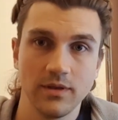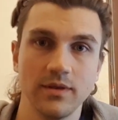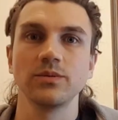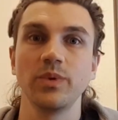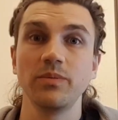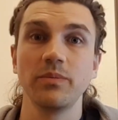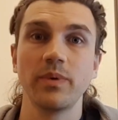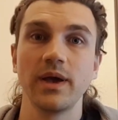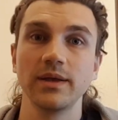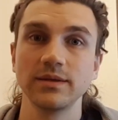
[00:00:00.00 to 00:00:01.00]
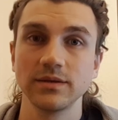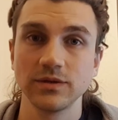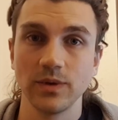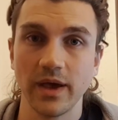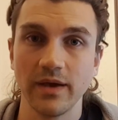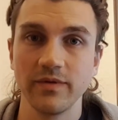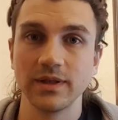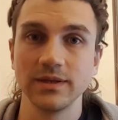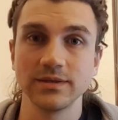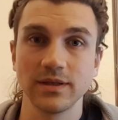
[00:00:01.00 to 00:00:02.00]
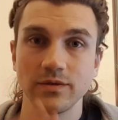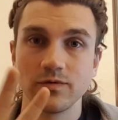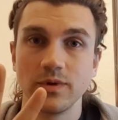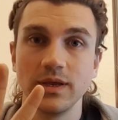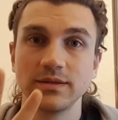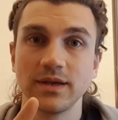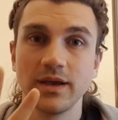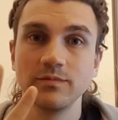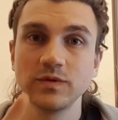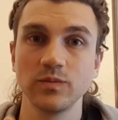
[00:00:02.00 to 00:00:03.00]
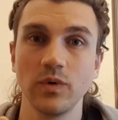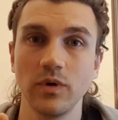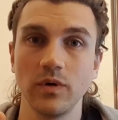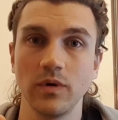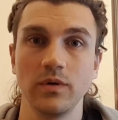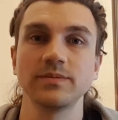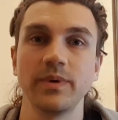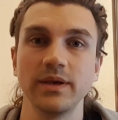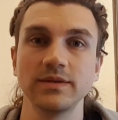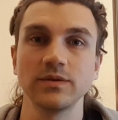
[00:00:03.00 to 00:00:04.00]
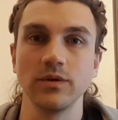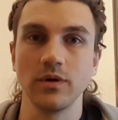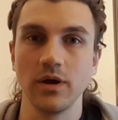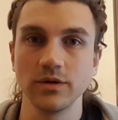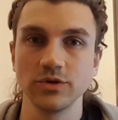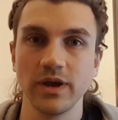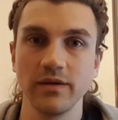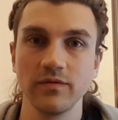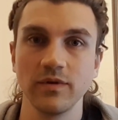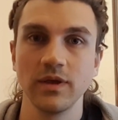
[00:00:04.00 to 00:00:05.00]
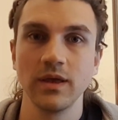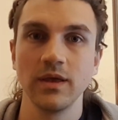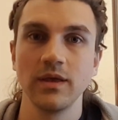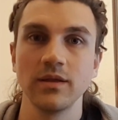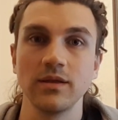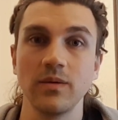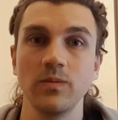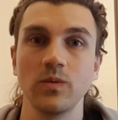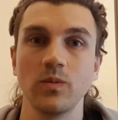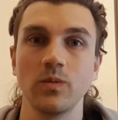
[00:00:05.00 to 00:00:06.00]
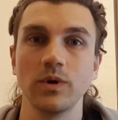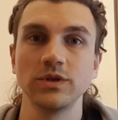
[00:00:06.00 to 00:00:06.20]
So be prepared to have at least 3 times more space on your hard drive than what